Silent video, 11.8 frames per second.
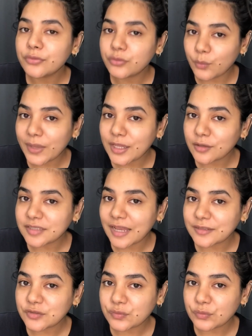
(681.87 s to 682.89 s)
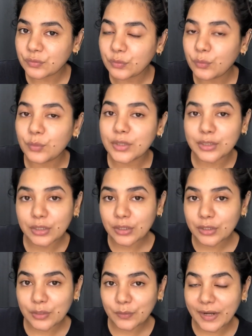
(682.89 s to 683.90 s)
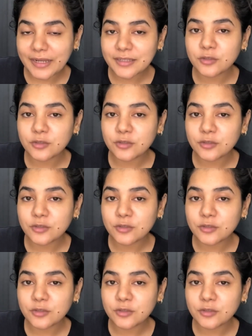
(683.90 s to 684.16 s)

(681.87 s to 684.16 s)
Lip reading: the way your tattoo would look, right?